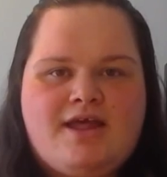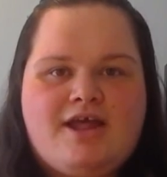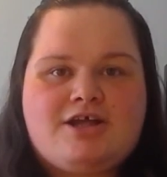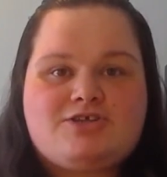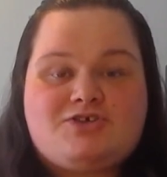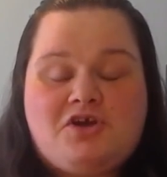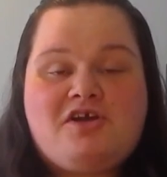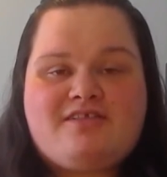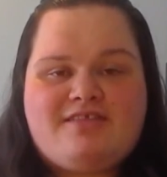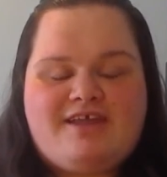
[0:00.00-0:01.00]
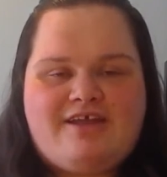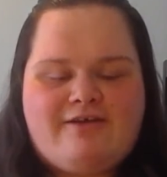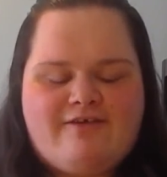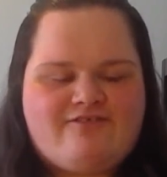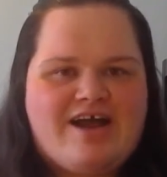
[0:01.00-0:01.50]
During the
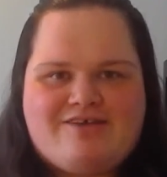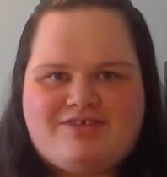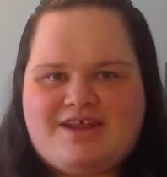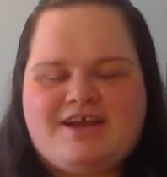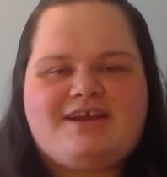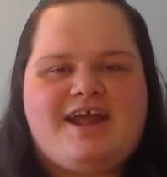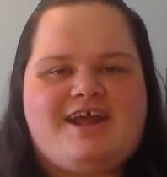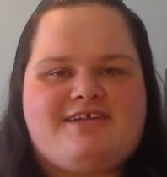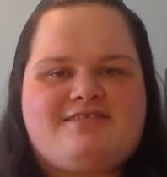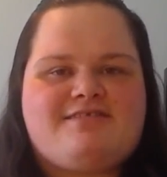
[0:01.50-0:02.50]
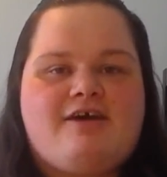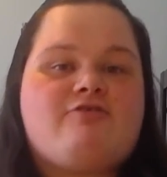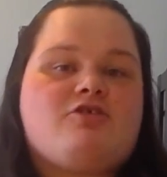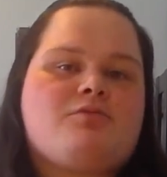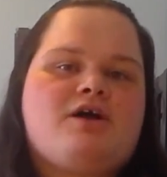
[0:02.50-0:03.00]
5 to 9 days of the
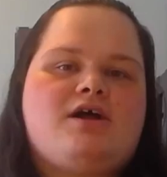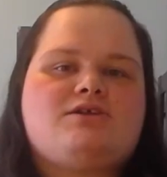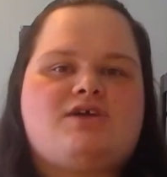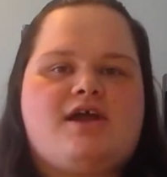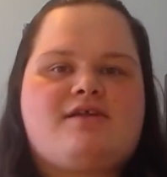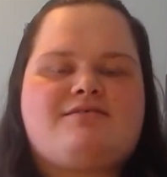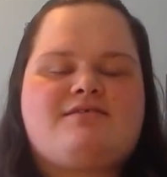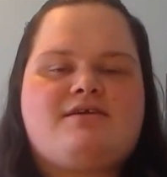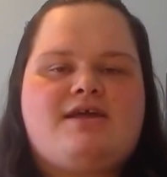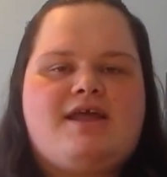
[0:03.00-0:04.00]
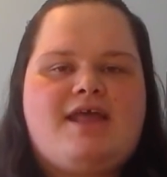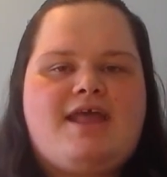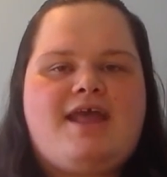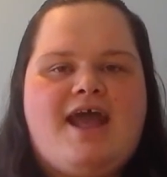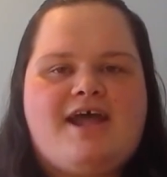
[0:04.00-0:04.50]
project,
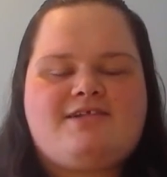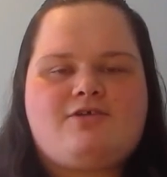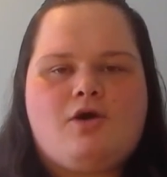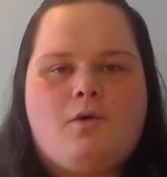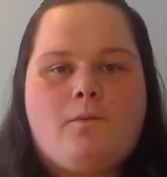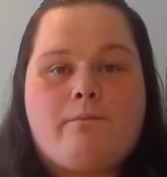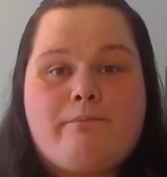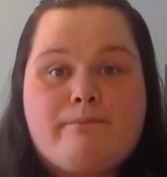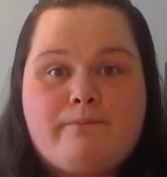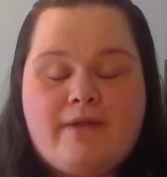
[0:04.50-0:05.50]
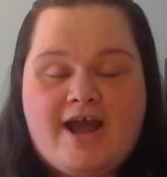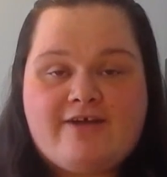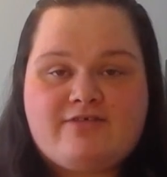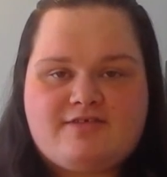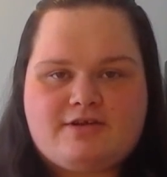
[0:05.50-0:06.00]
he had to go back
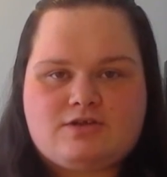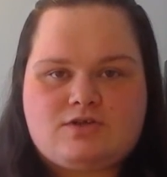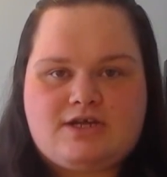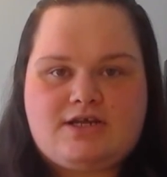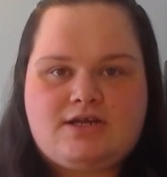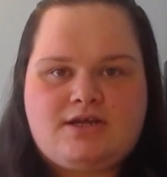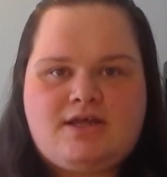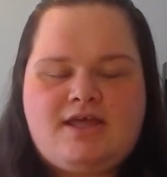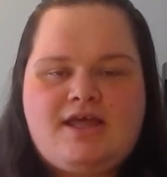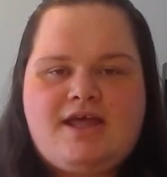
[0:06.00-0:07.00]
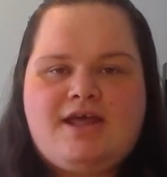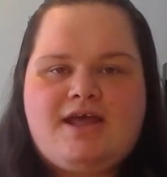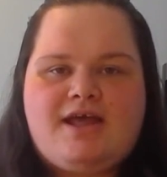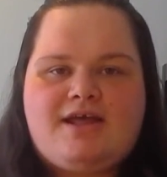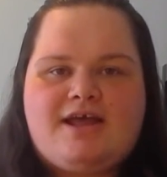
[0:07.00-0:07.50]
for surgery,
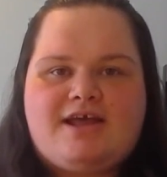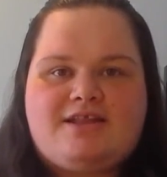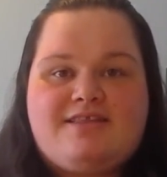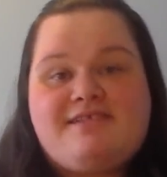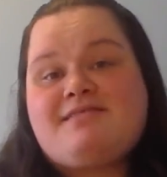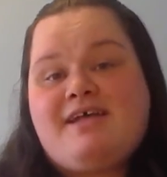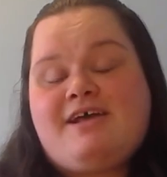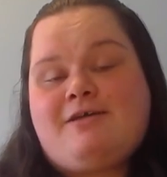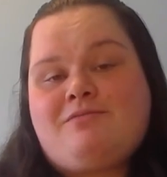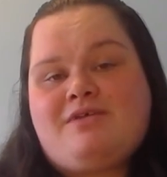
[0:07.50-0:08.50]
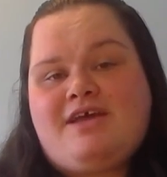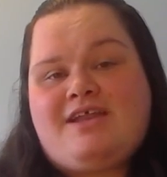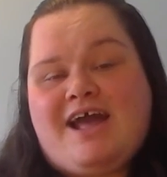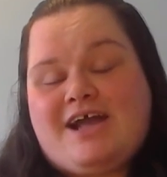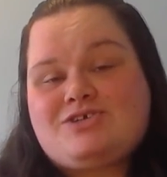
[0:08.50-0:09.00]
and this time it
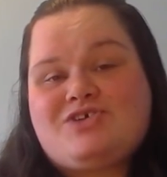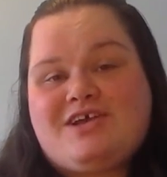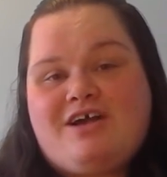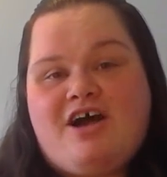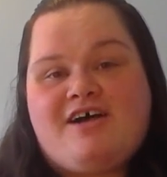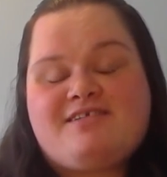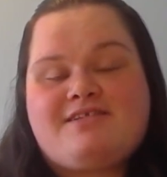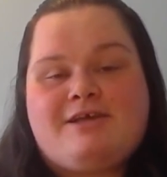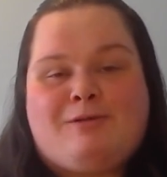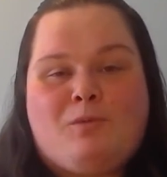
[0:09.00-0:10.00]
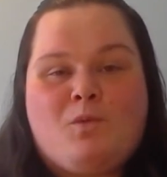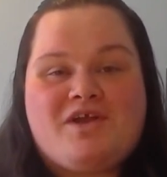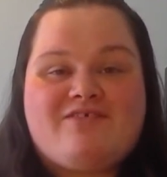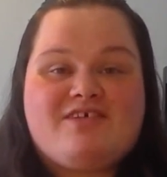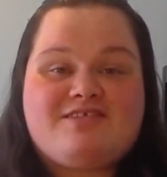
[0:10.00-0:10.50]
actually cost him one
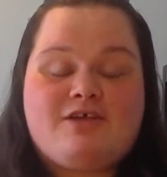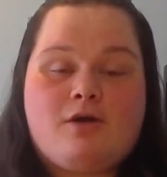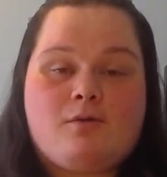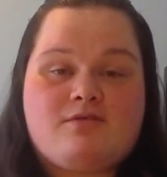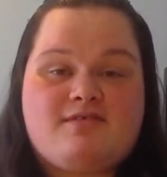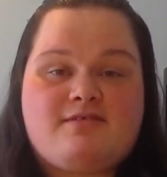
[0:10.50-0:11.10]
of his toes.